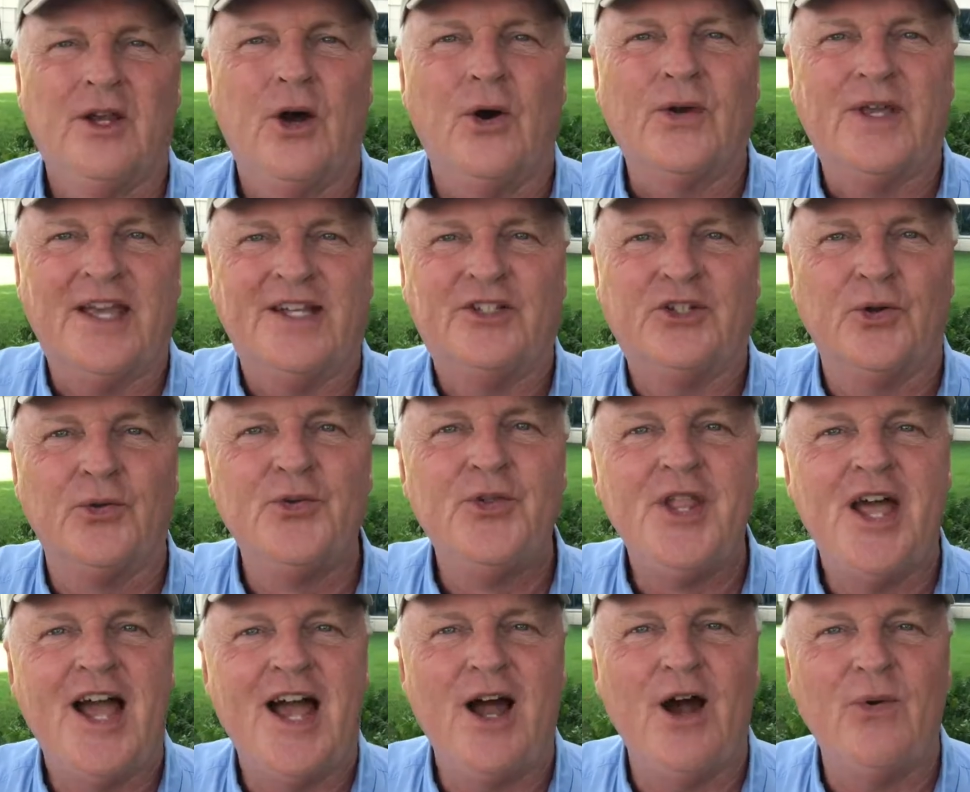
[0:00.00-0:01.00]
Okay, so
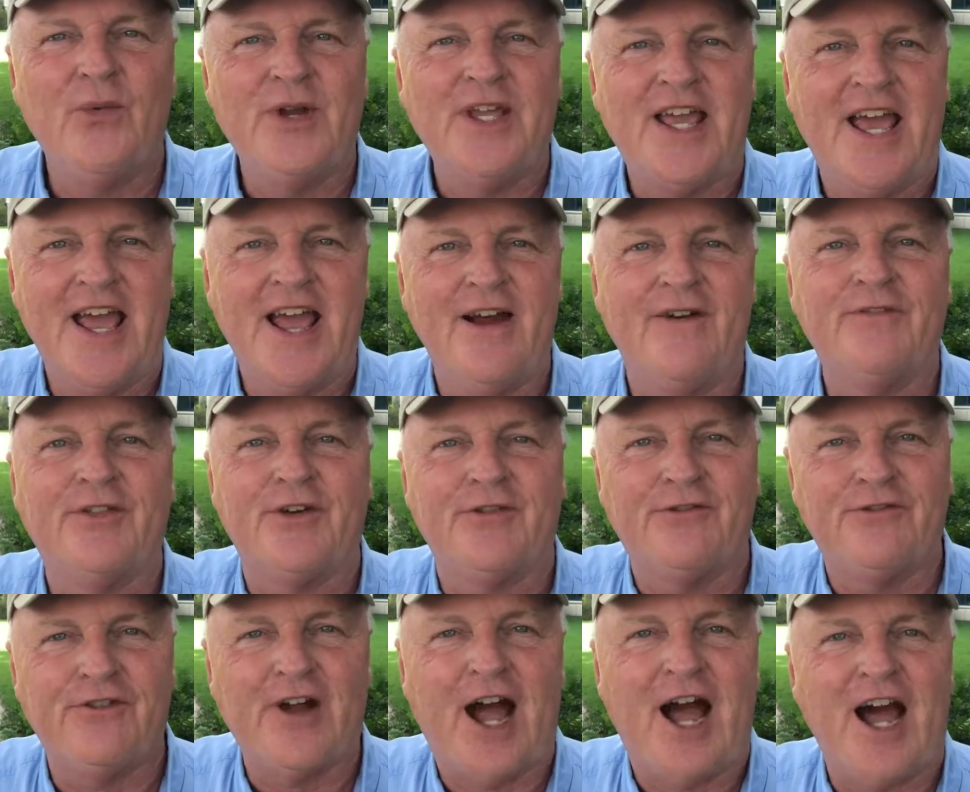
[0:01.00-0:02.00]
now we have the
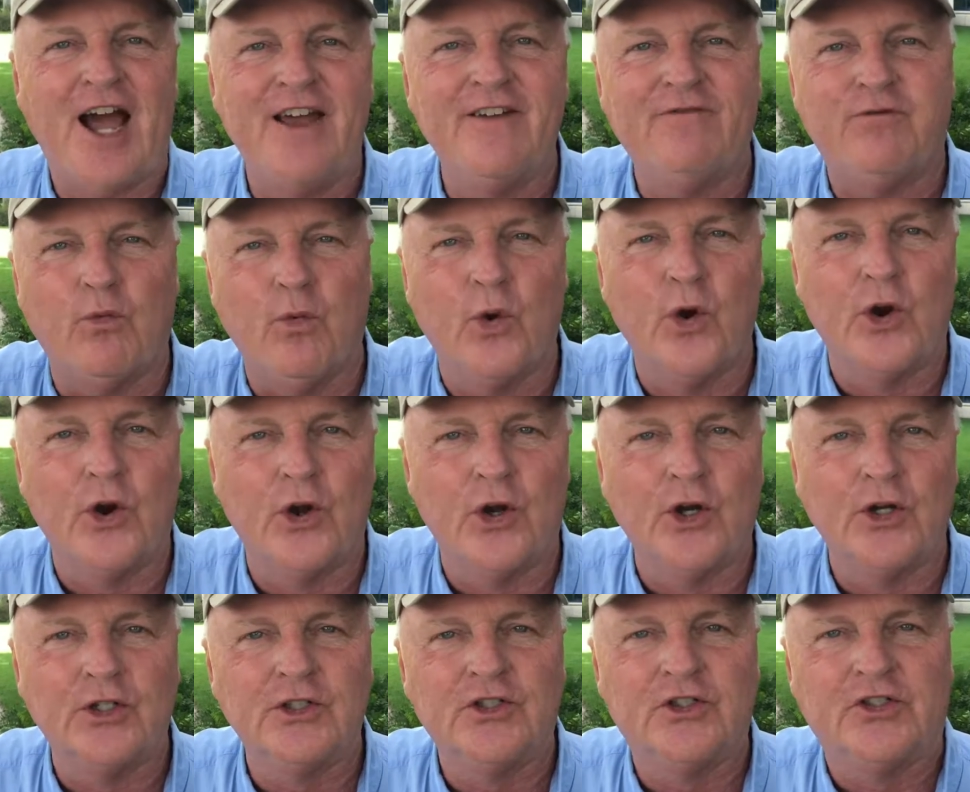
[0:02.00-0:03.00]
five
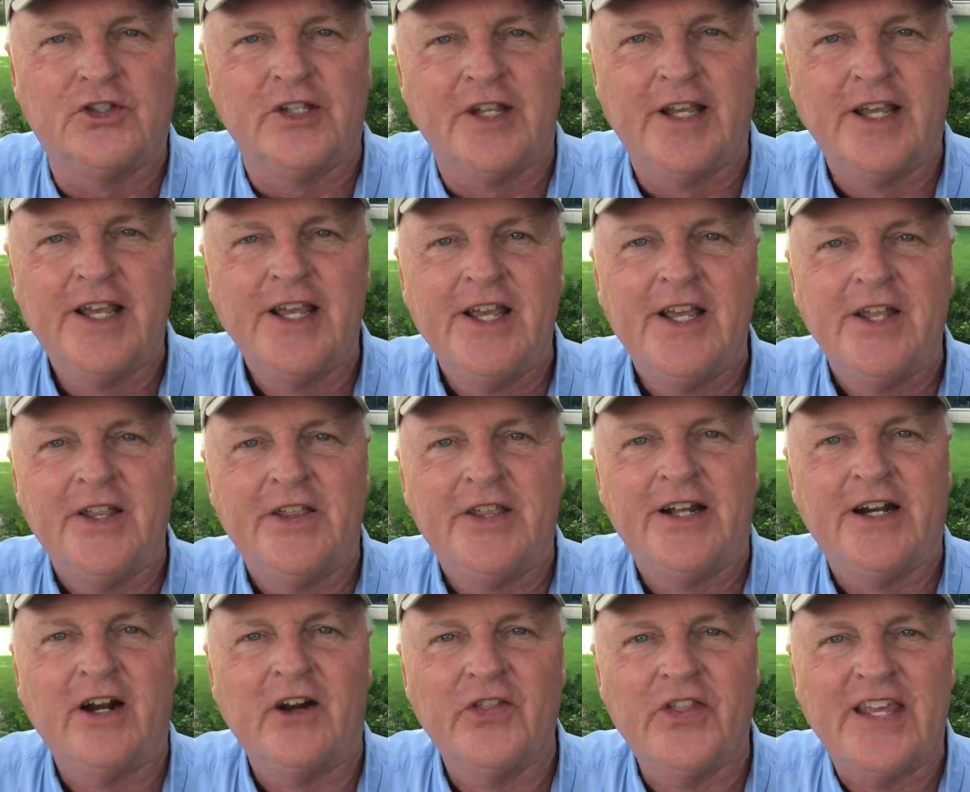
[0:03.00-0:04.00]
words
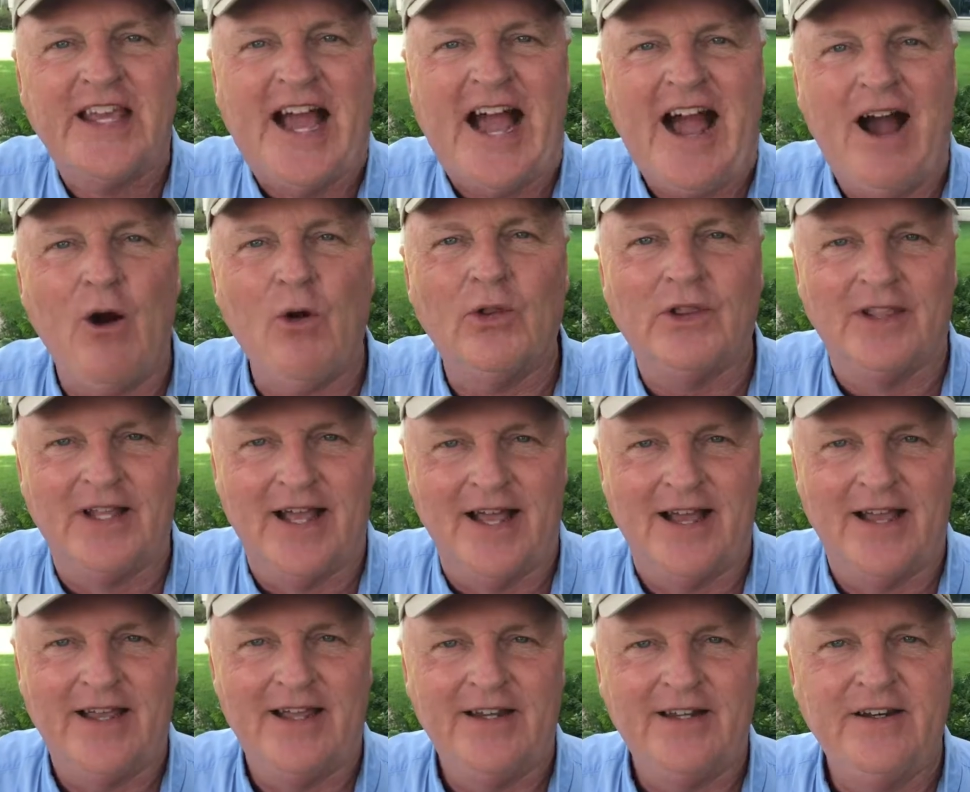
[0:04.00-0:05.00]
that are the
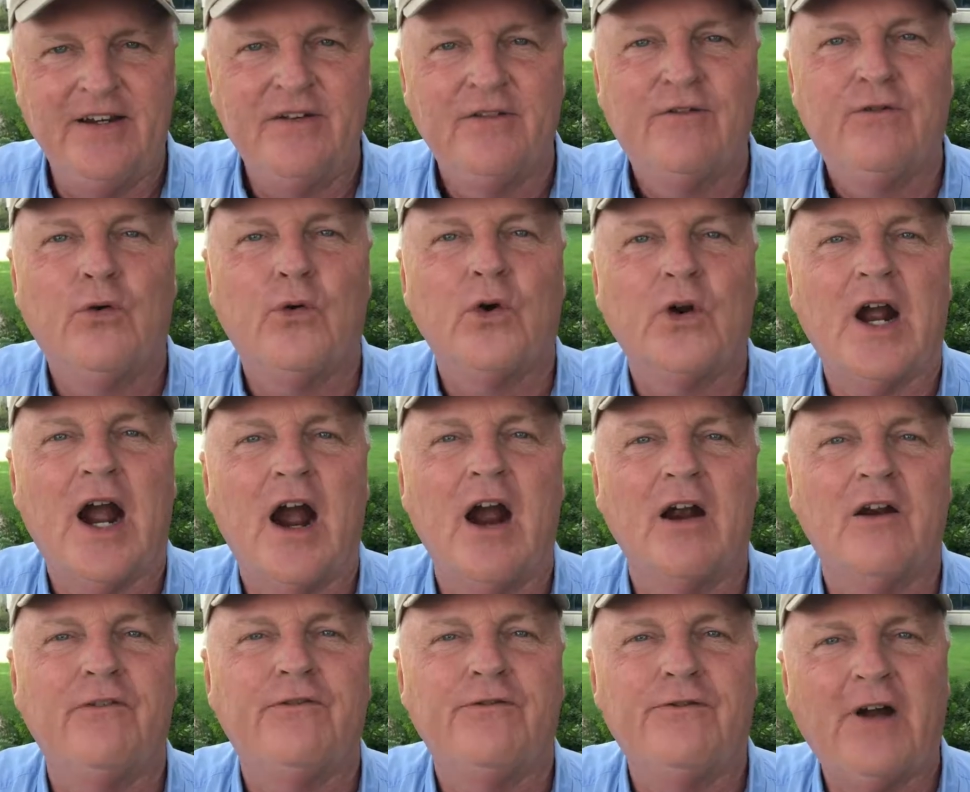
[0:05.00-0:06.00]
outline for
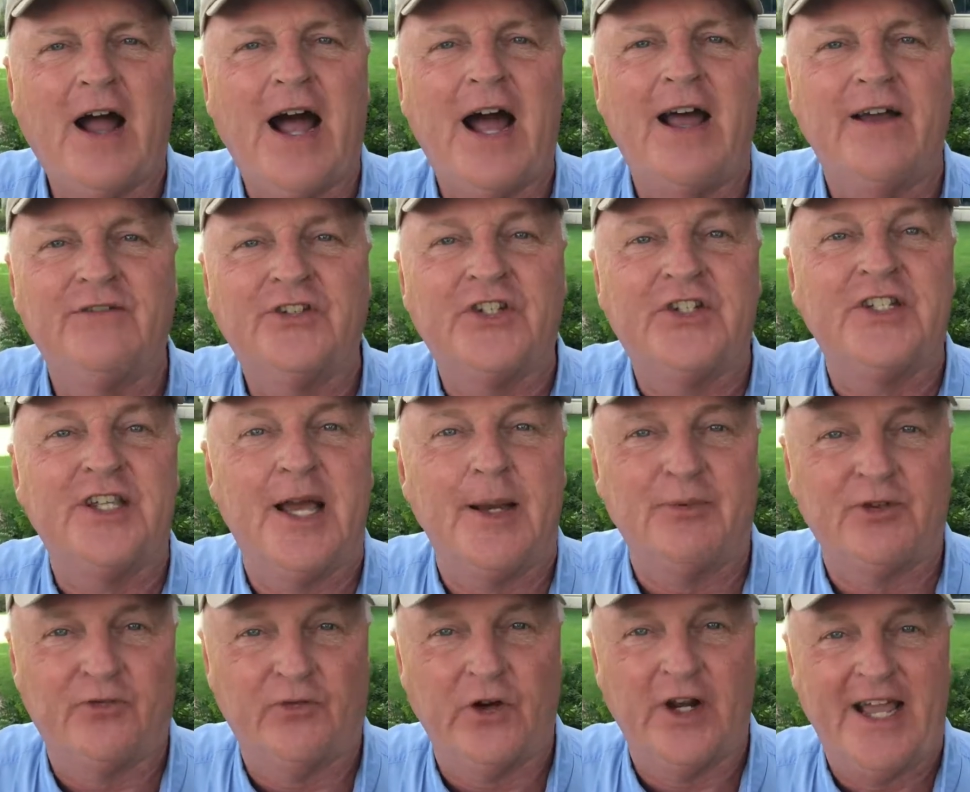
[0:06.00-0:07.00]
our five
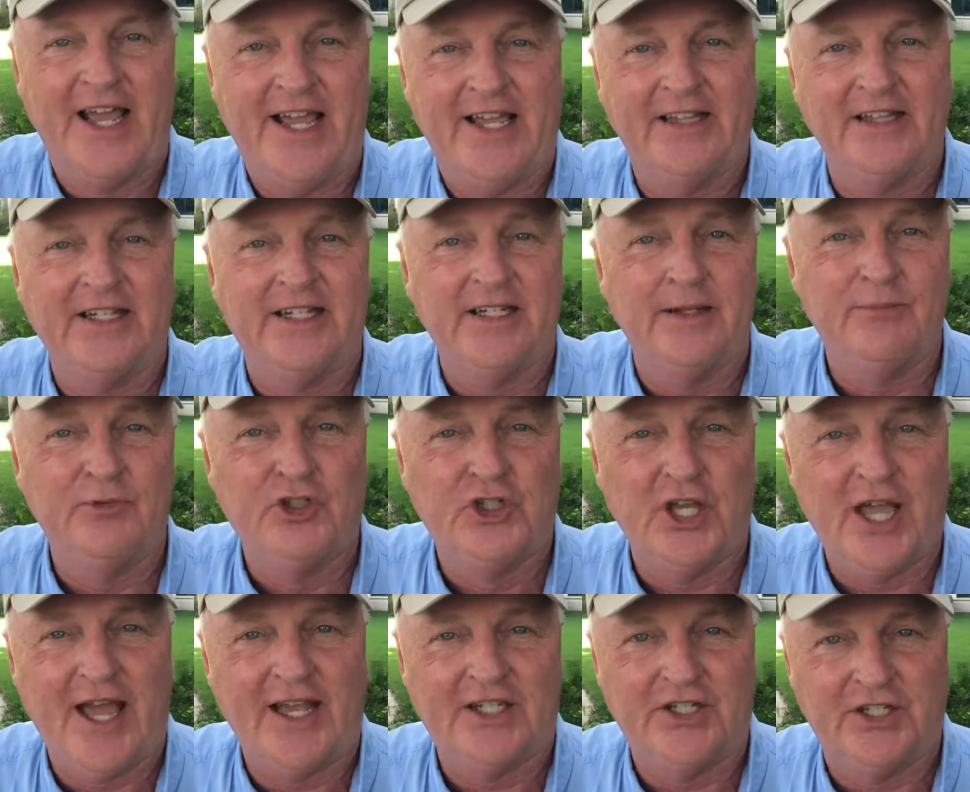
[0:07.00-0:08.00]
steps for handling
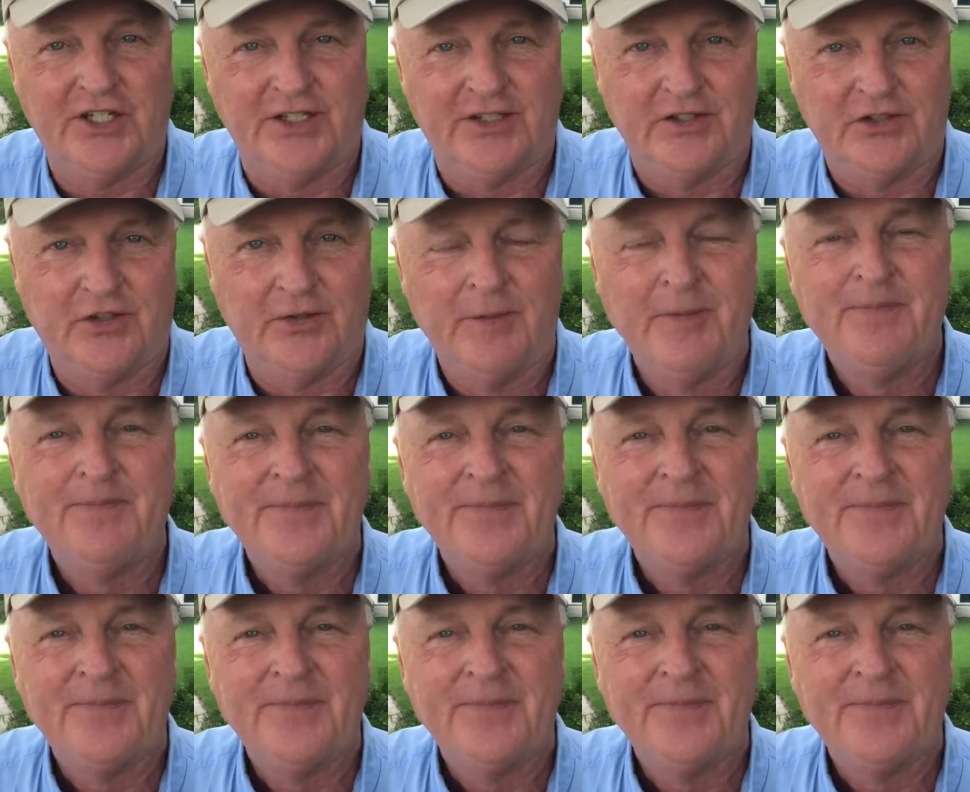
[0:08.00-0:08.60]
objections.